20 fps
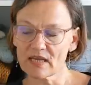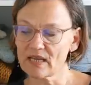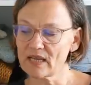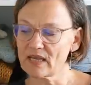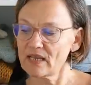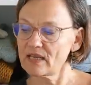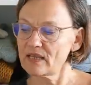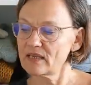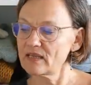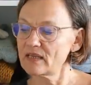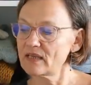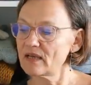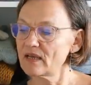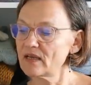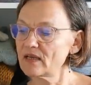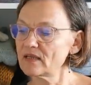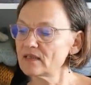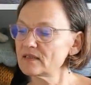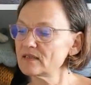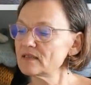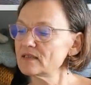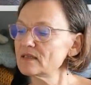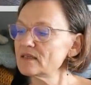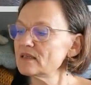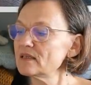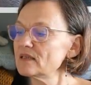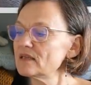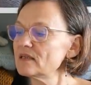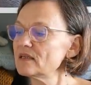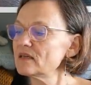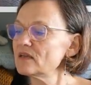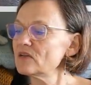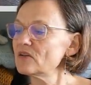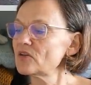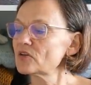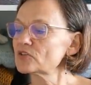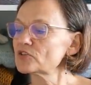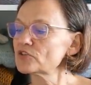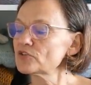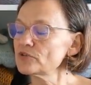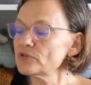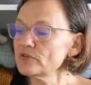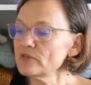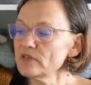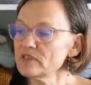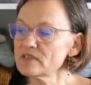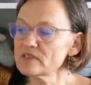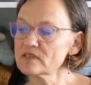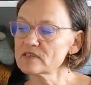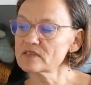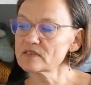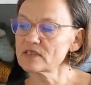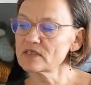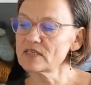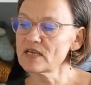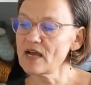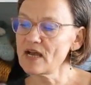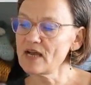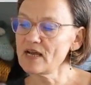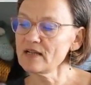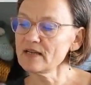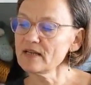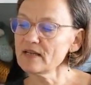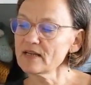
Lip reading: a luxurious yarn,